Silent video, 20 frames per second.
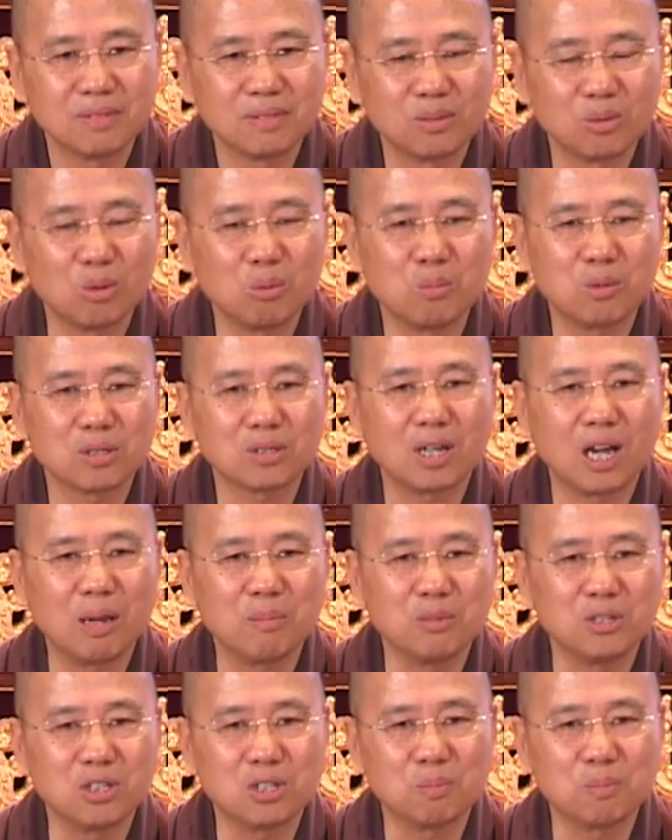No more
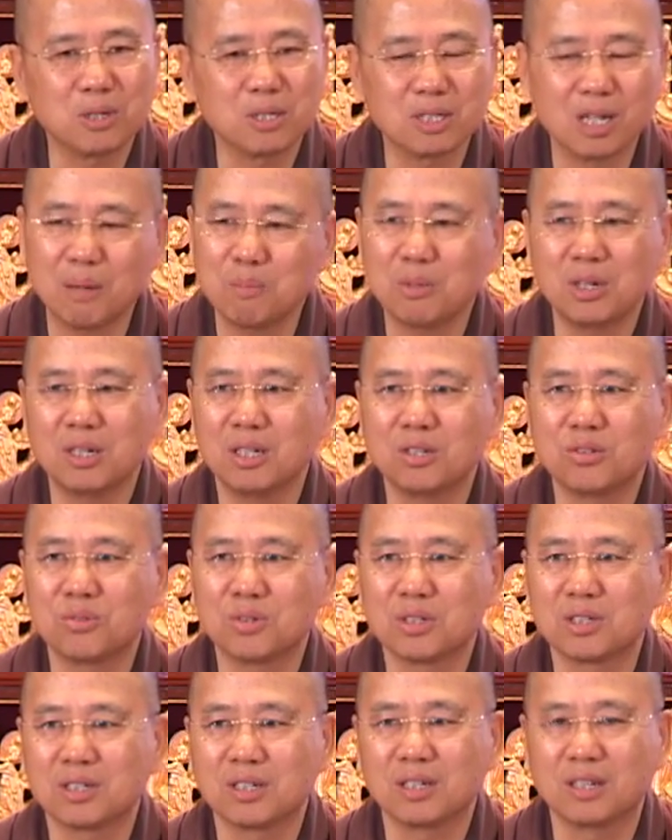time and space. I'm not
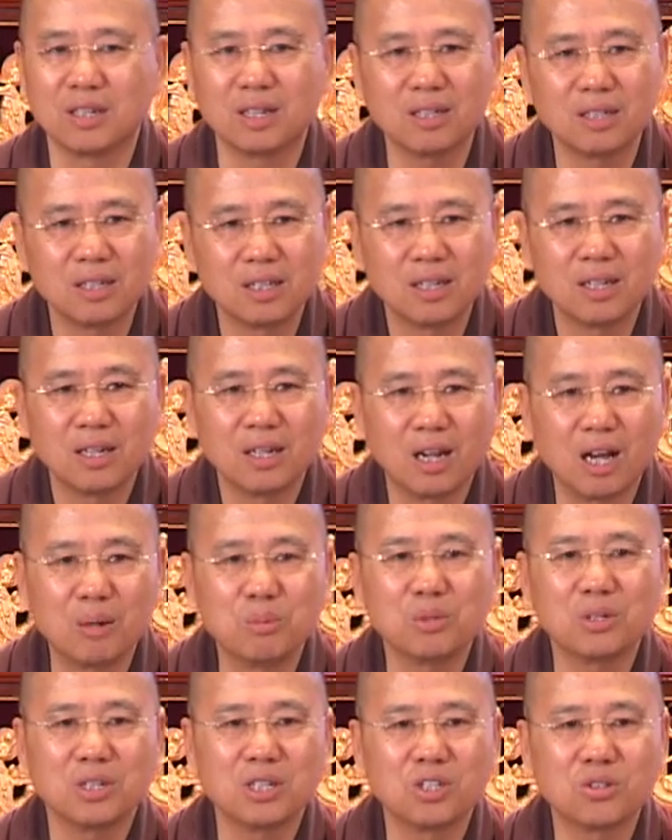interested in it. I'm
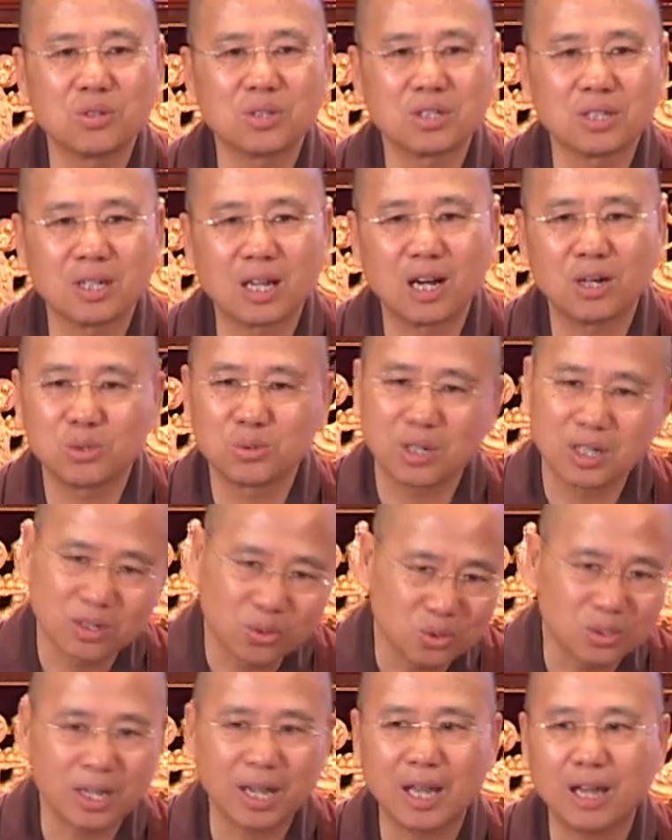only interested in how do I
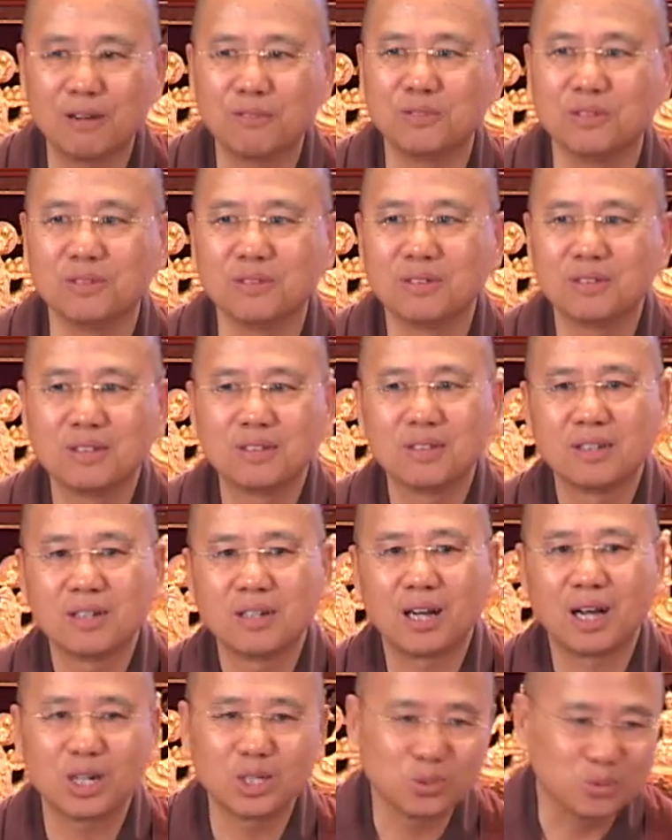go to heaven?
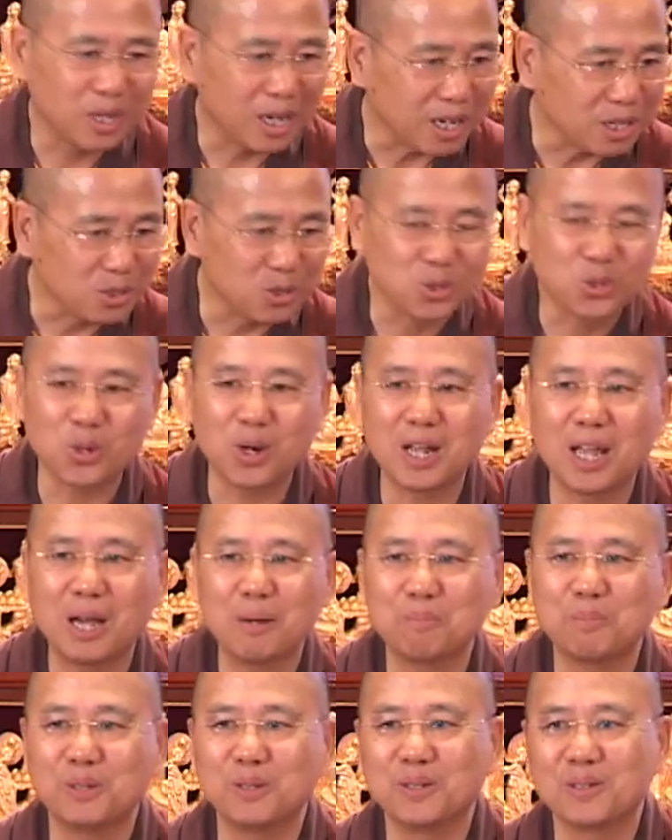How do I enjoy
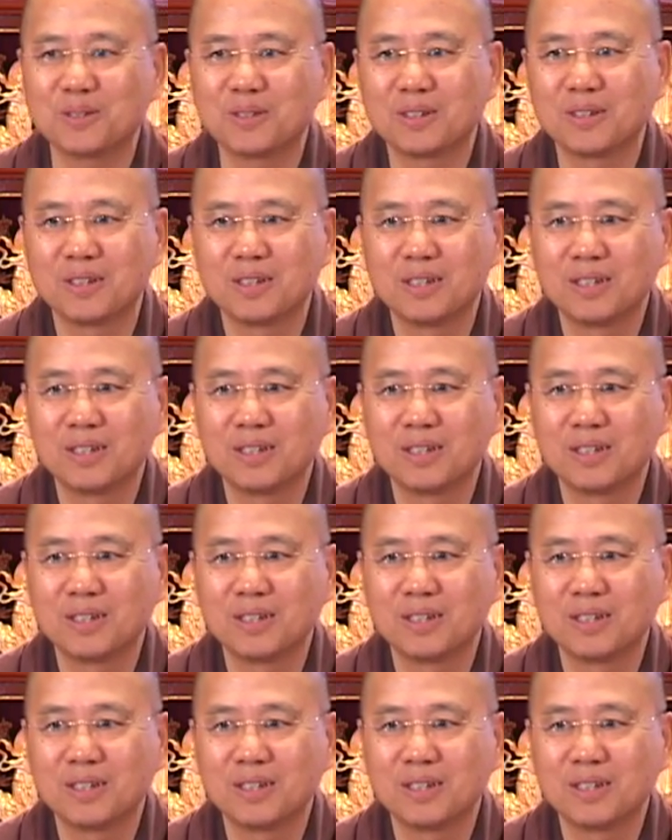happiness?